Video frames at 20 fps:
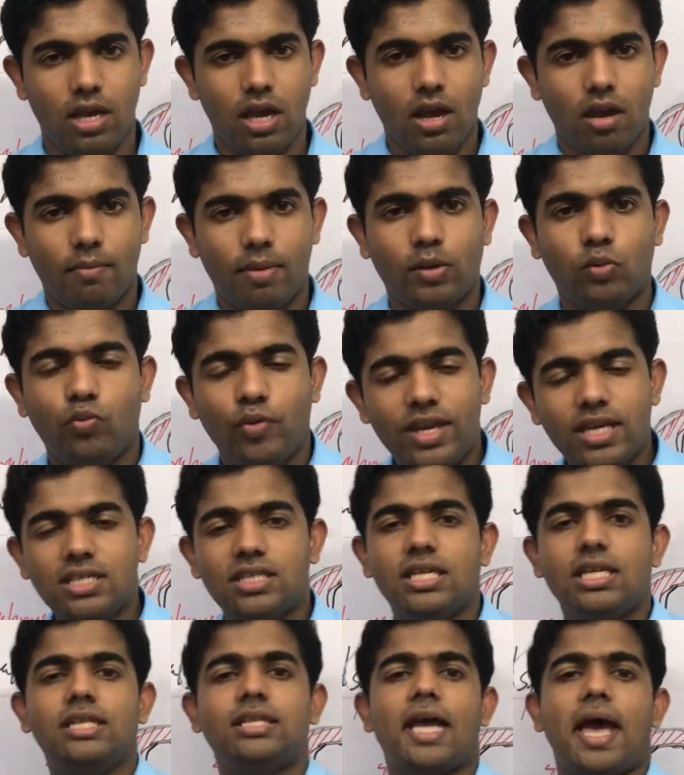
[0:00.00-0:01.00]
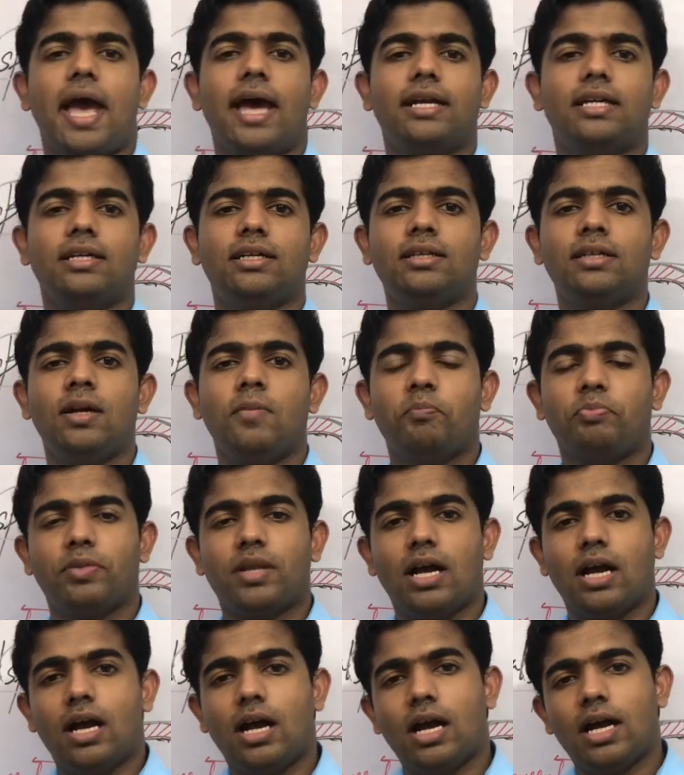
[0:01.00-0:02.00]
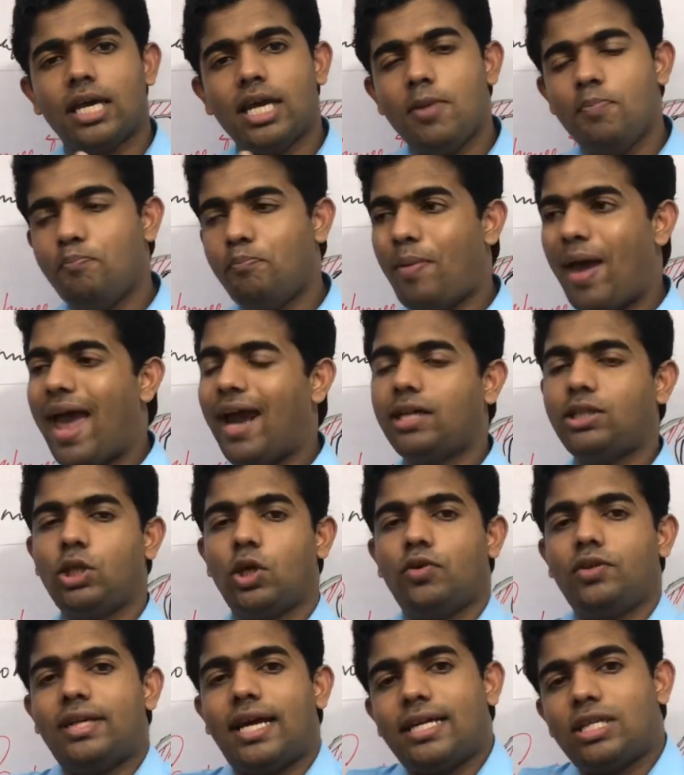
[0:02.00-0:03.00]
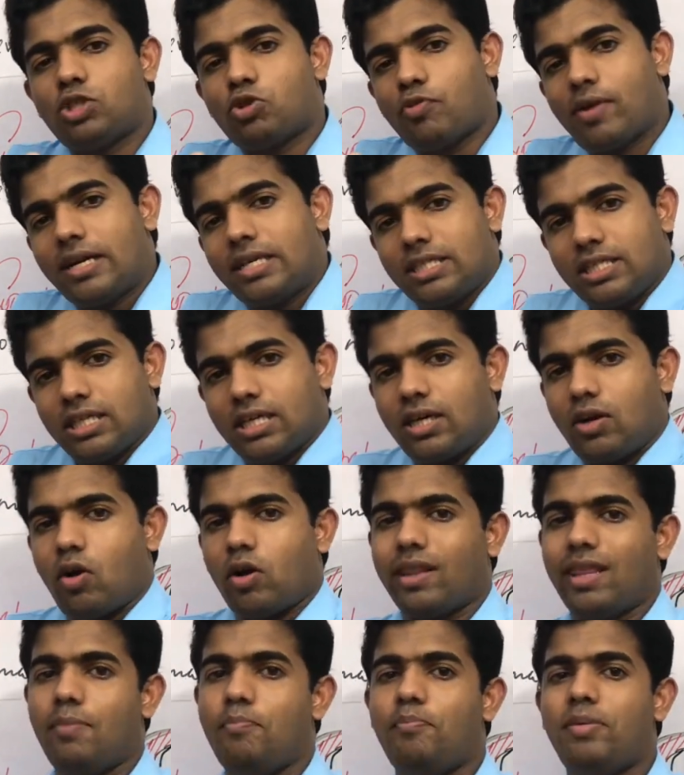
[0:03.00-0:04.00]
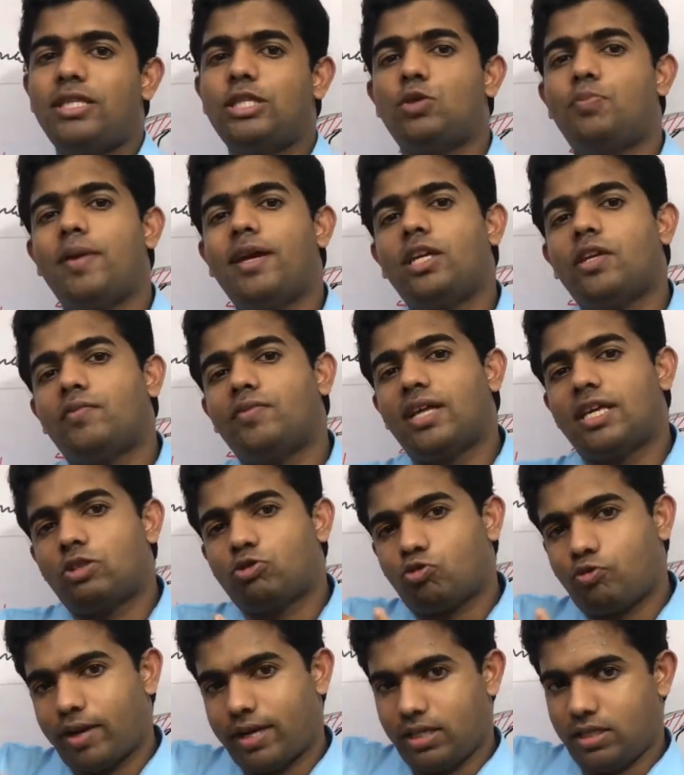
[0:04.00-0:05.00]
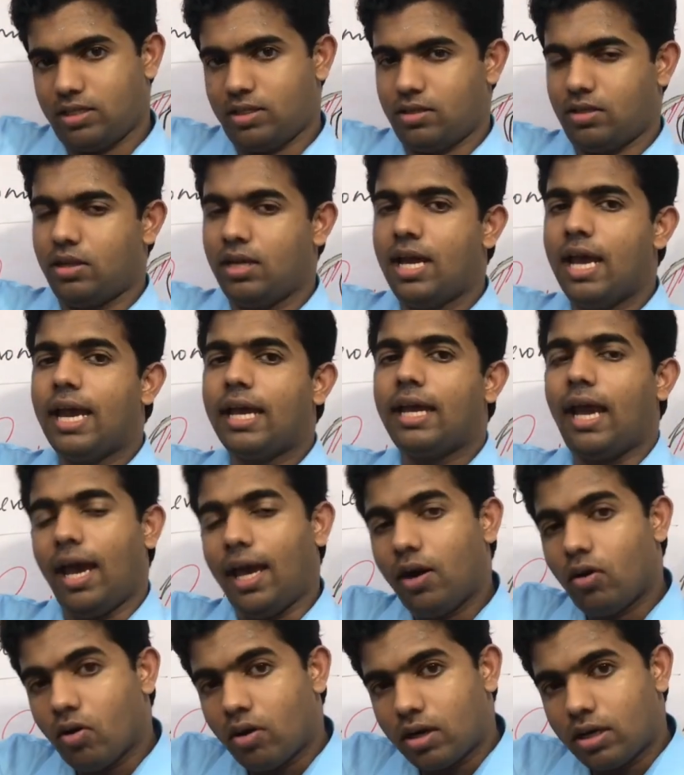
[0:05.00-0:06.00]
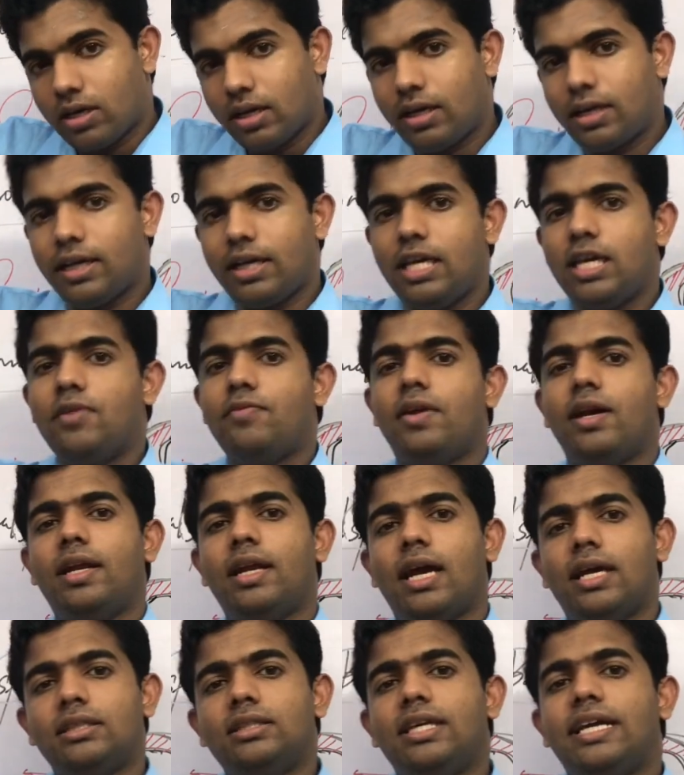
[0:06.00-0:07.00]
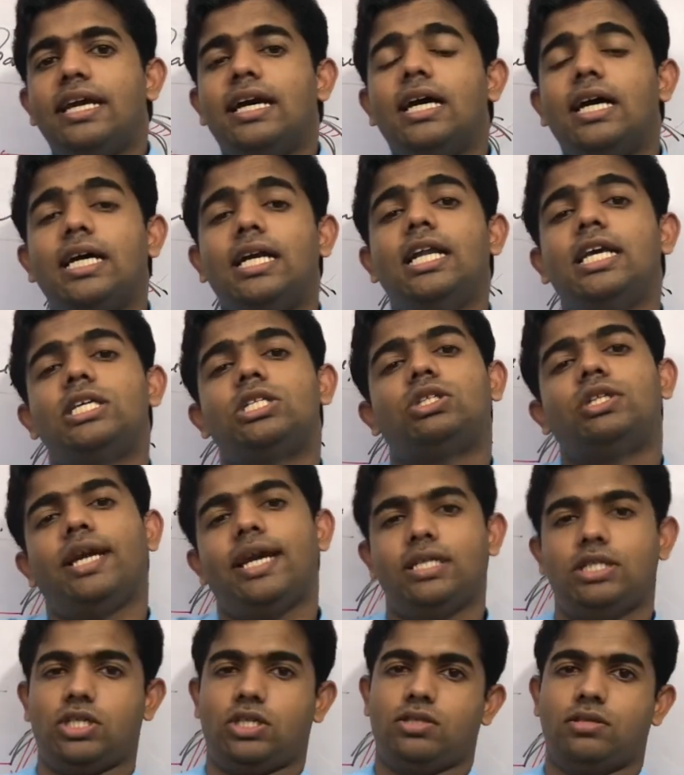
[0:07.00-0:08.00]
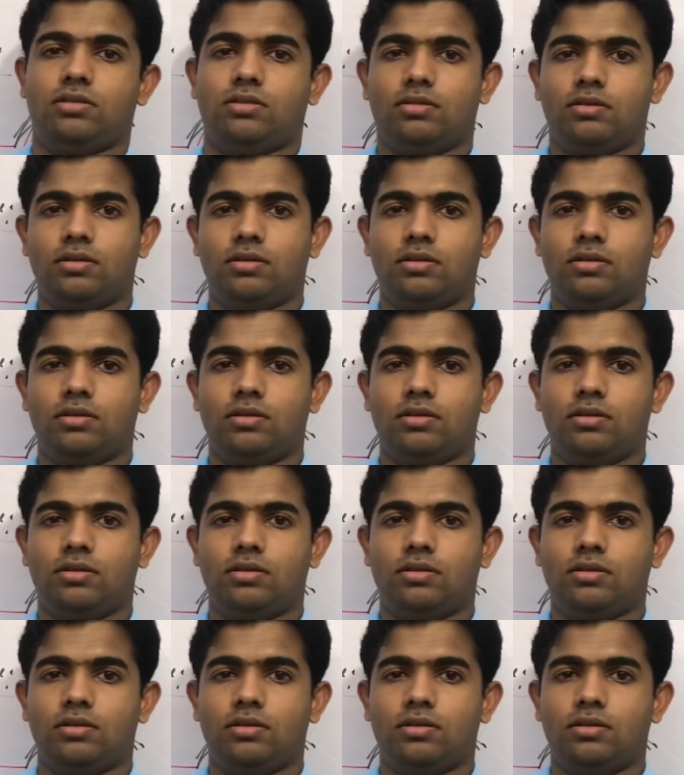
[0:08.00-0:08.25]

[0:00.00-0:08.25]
But we see that uh, the impact on that structure or the impingement of that structure can occur even at the early stages